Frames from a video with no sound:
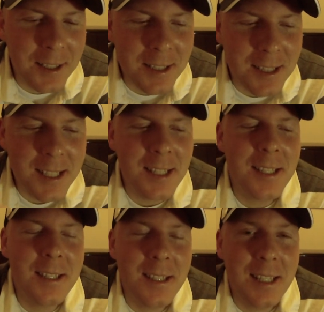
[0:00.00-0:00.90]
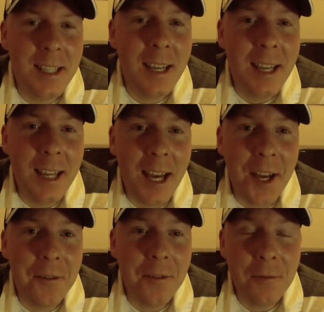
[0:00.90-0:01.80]
consistency
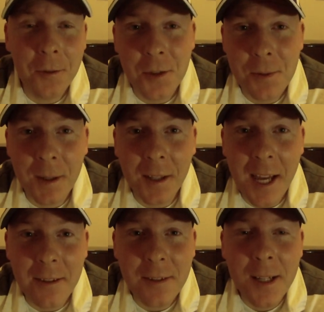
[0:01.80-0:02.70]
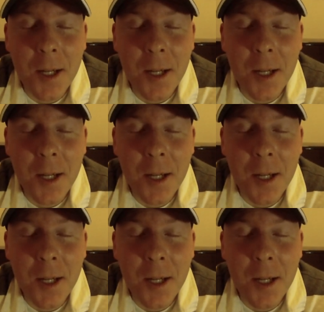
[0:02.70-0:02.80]
have influenced my life.